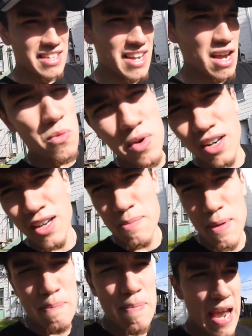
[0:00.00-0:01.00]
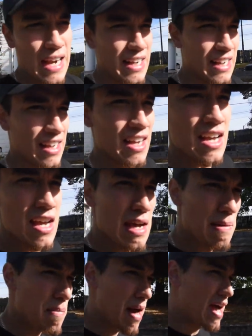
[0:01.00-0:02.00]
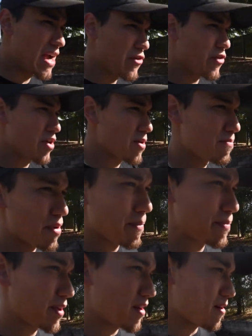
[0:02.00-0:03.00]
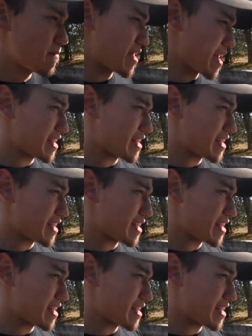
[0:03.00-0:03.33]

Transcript: Today we're gonna be painting my rear bumper of my